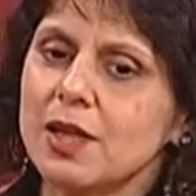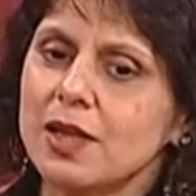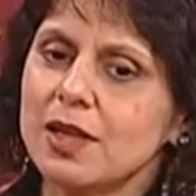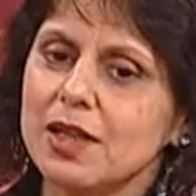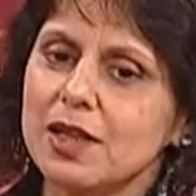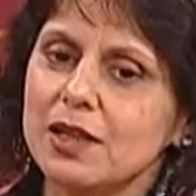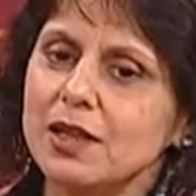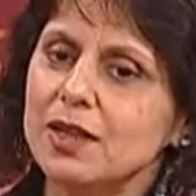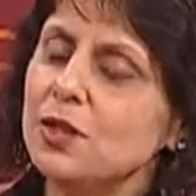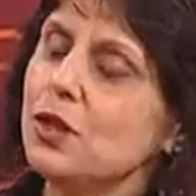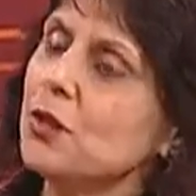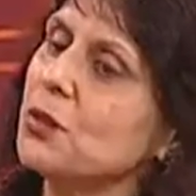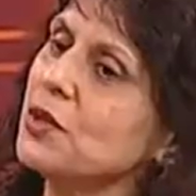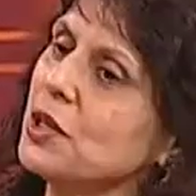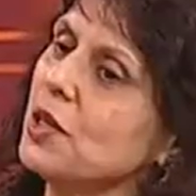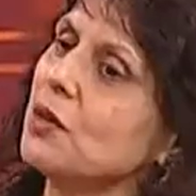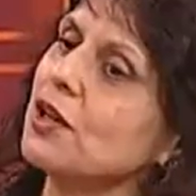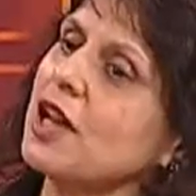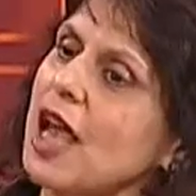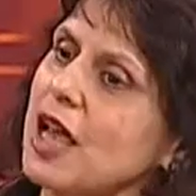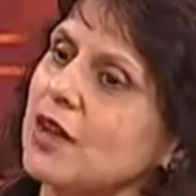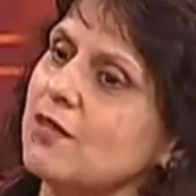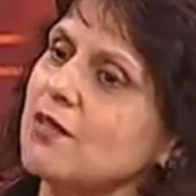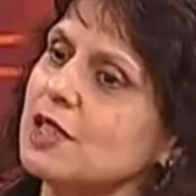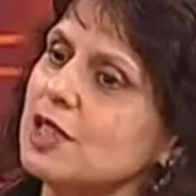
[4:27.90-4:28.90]
we
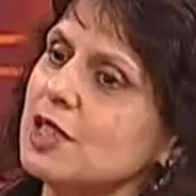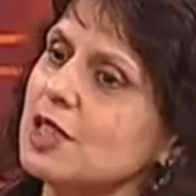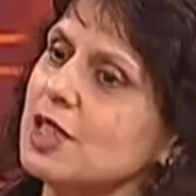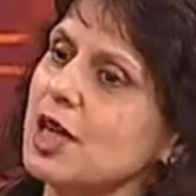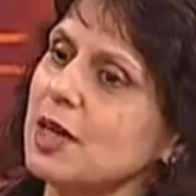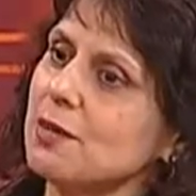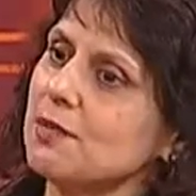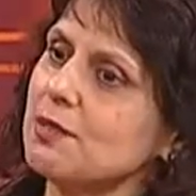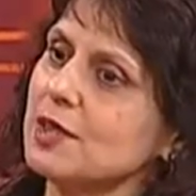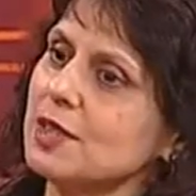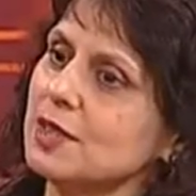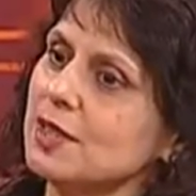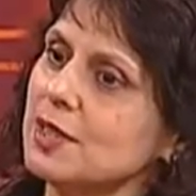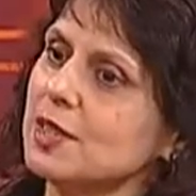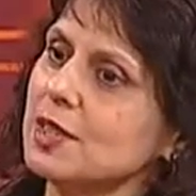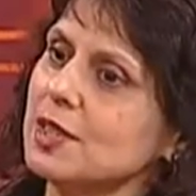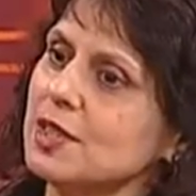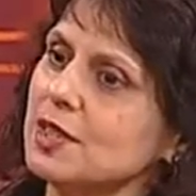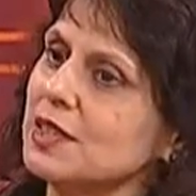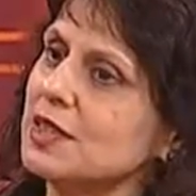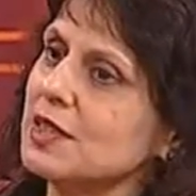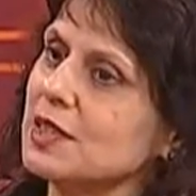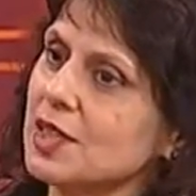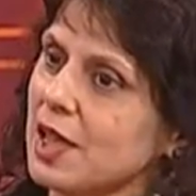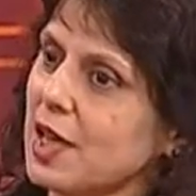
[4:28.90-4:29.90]
don't have a tape
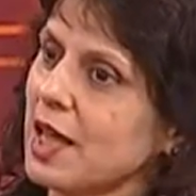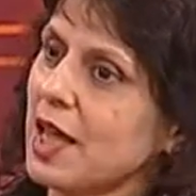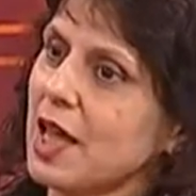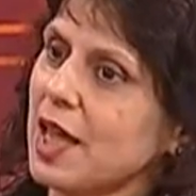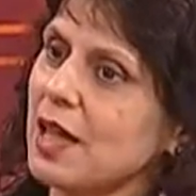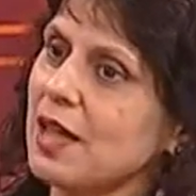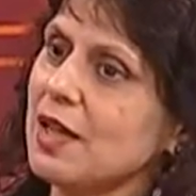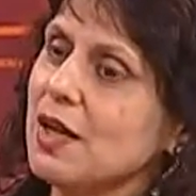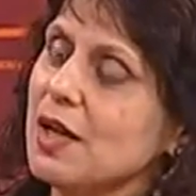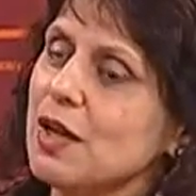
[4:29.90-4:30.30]
delay,